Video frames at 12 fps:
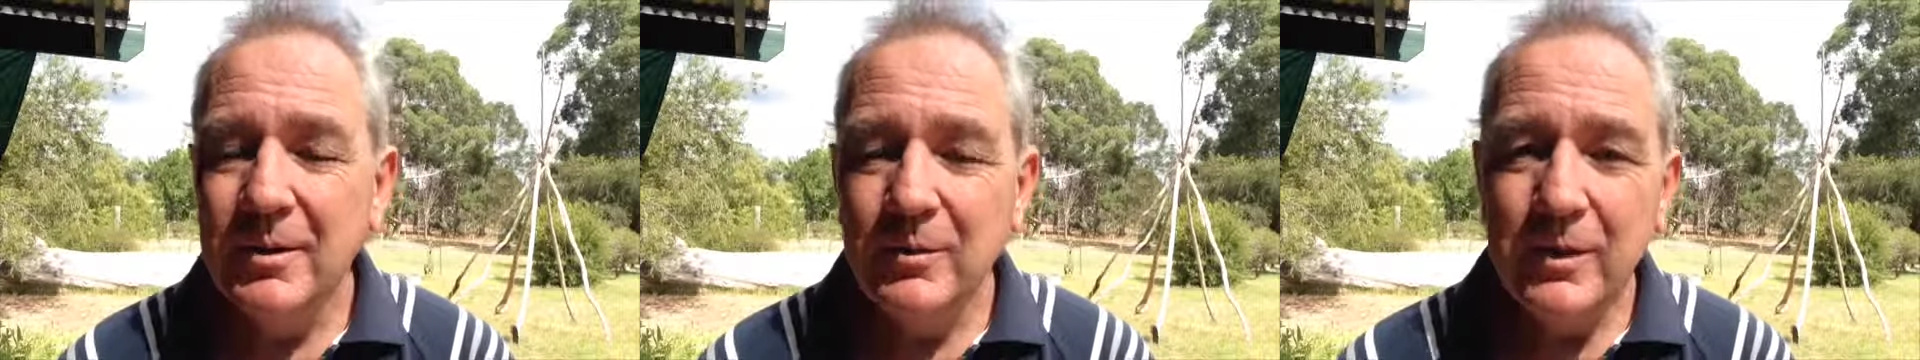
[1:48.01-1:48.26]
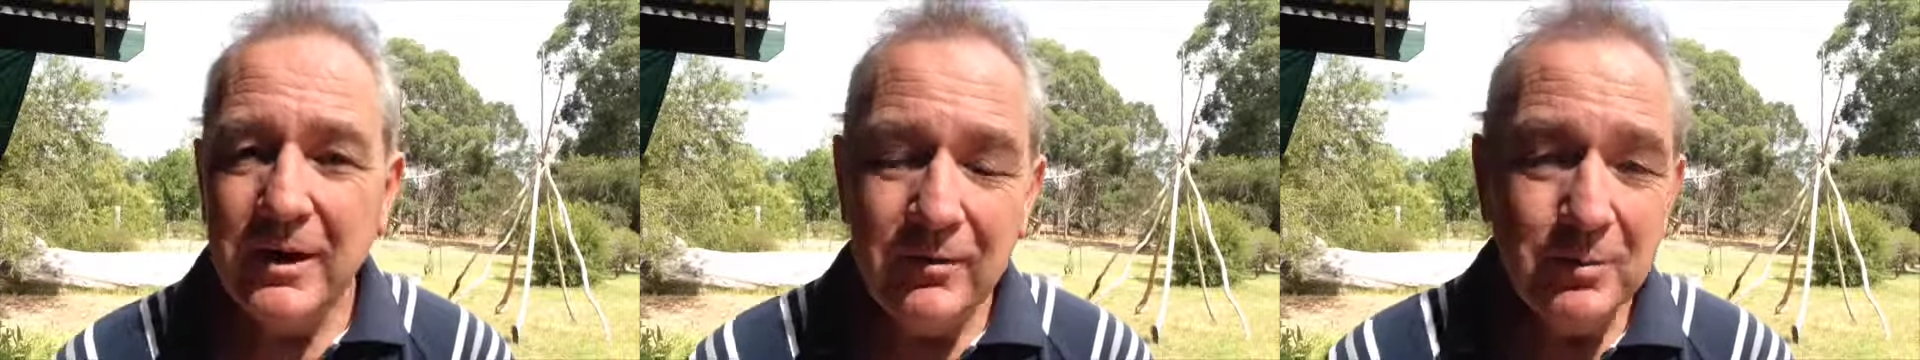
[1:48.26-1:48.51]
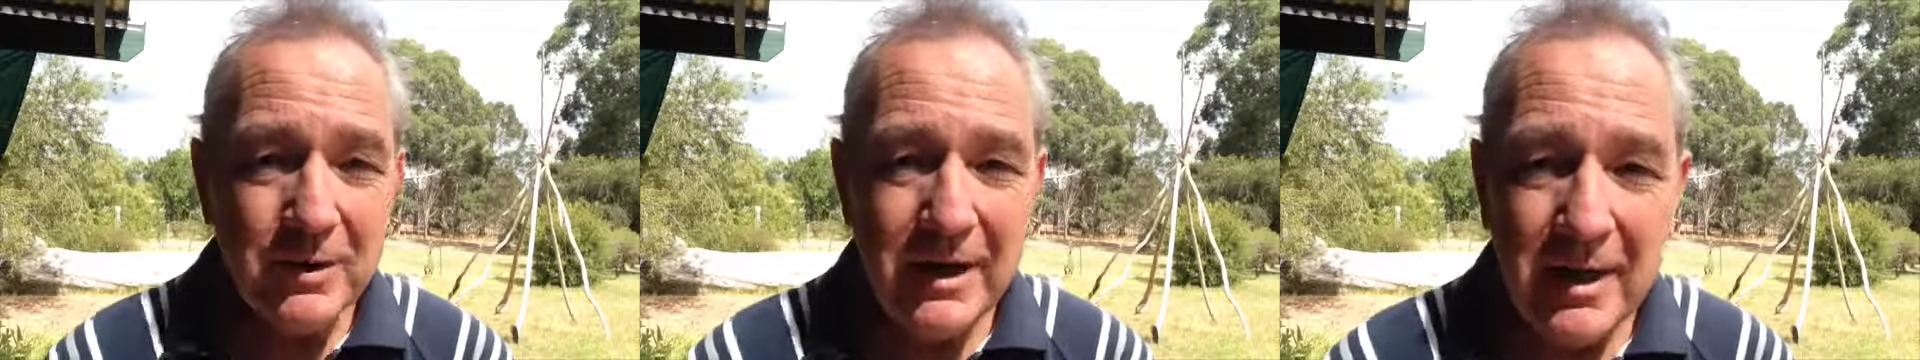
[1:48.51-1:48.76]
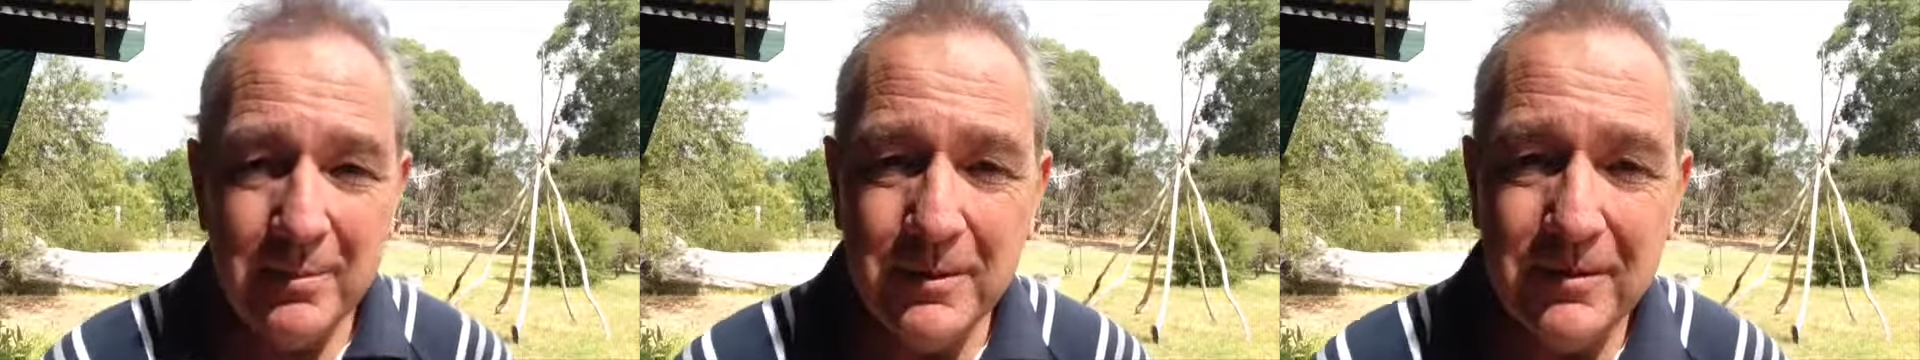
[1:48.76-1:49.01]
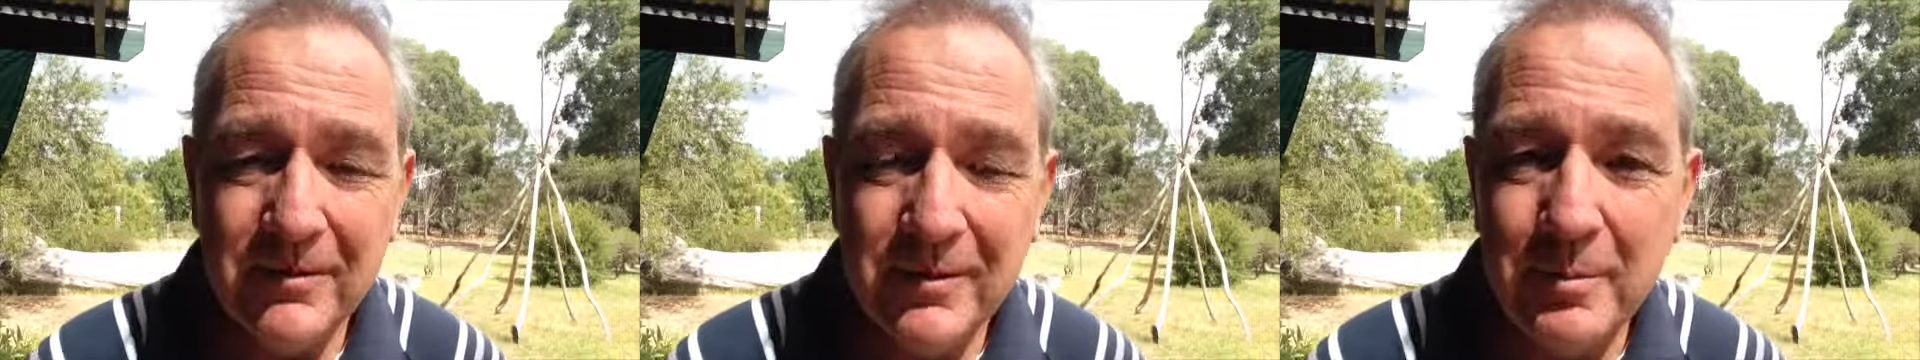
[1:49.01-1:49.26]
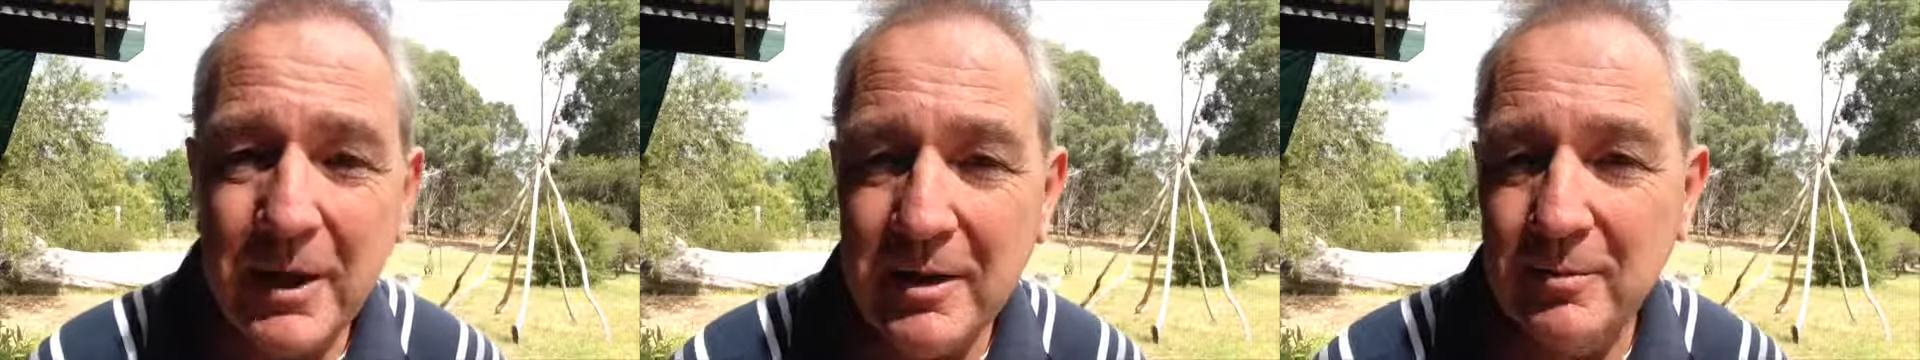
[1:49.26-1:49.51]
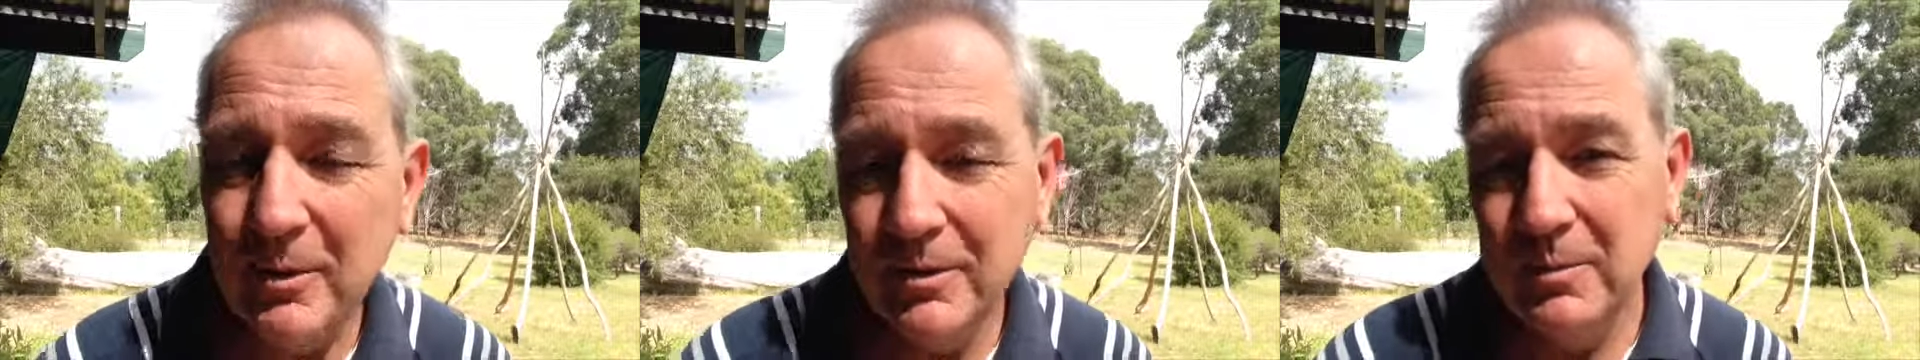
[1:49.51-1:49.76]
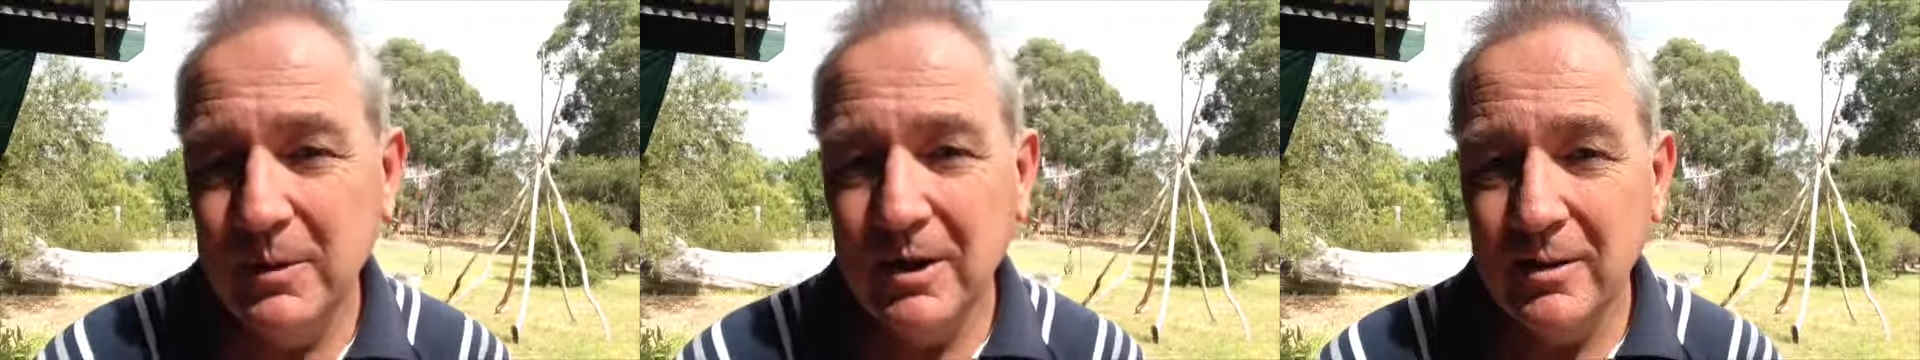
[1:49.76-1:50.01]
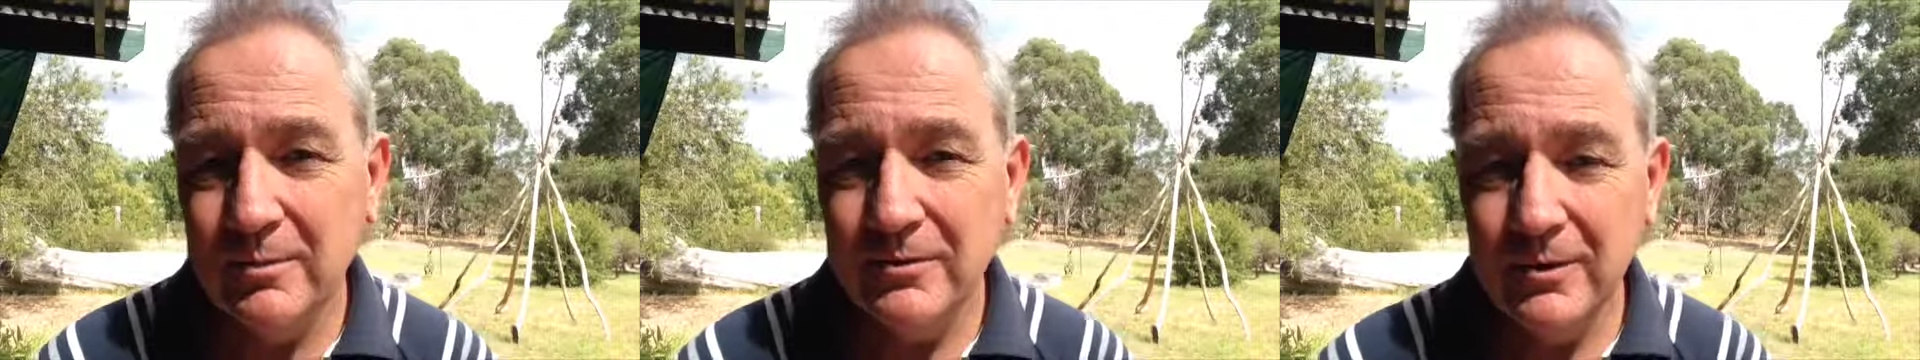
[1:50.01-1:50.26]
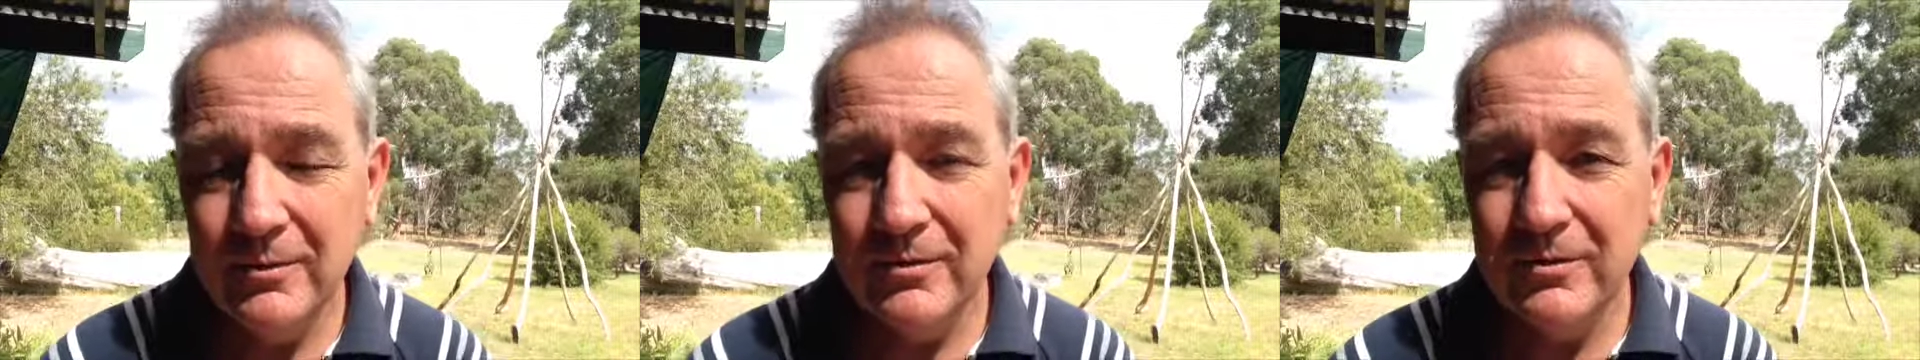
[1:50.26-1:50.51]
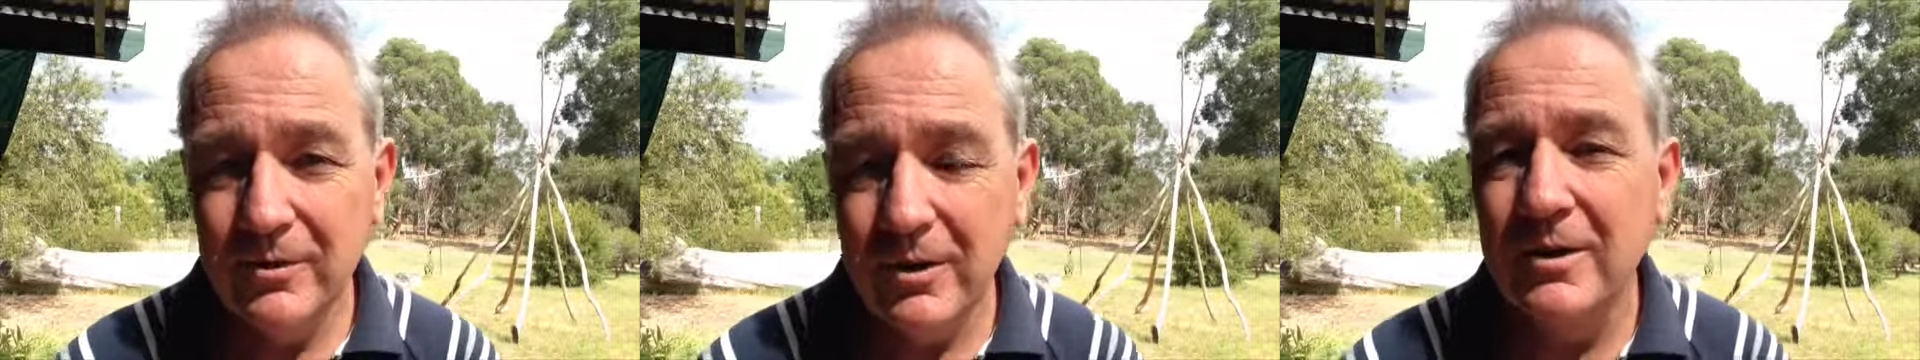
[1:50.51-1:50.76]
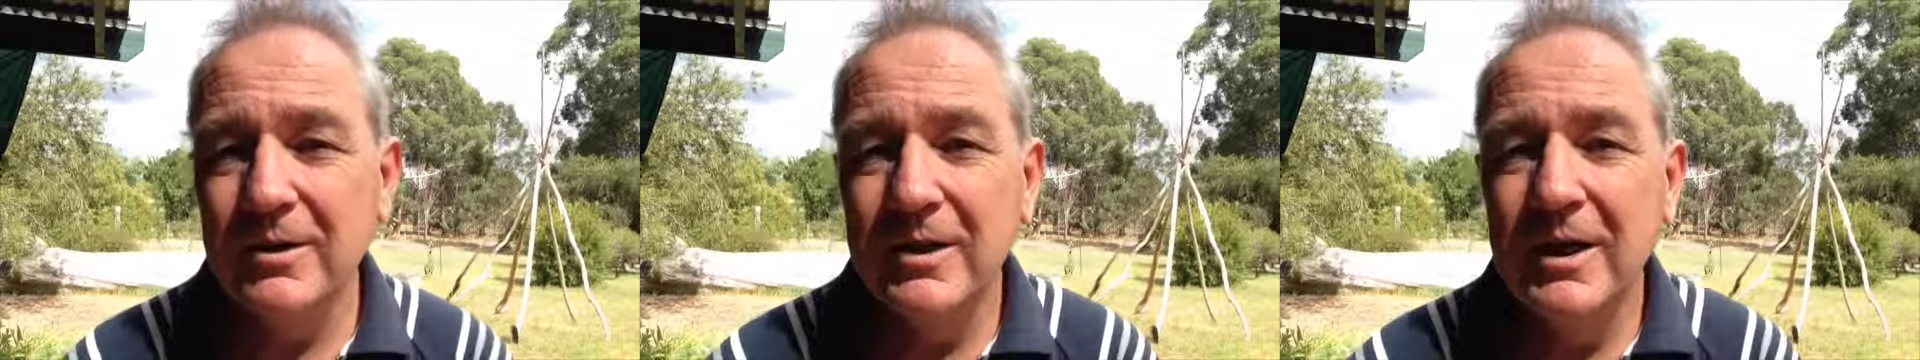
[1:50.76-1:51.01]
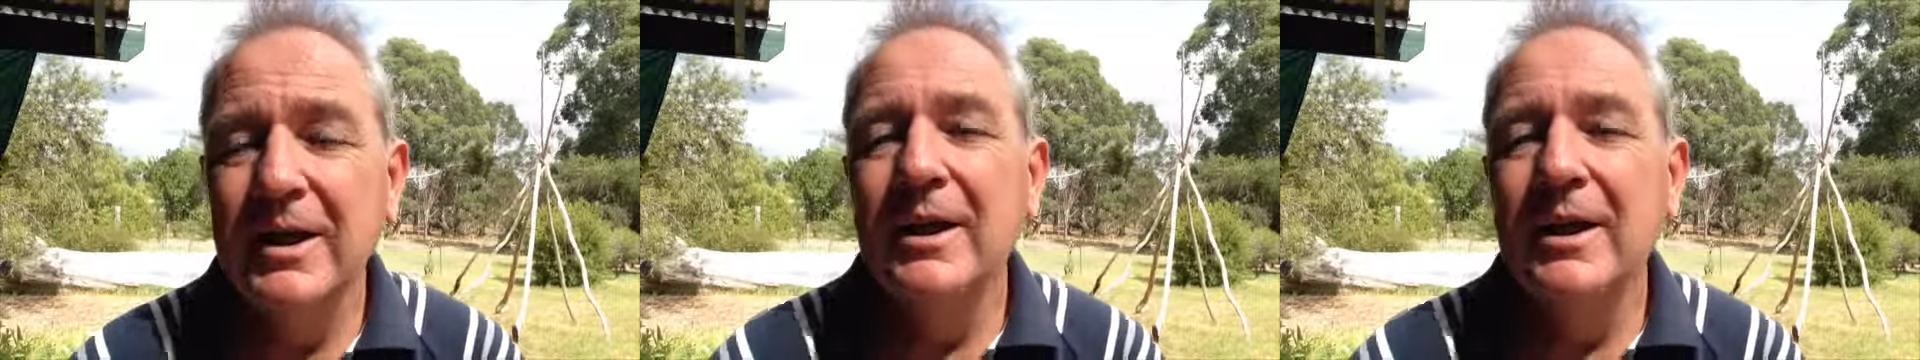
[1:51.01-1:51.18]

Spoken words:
Well, guess what happens? The pain body becomes so strong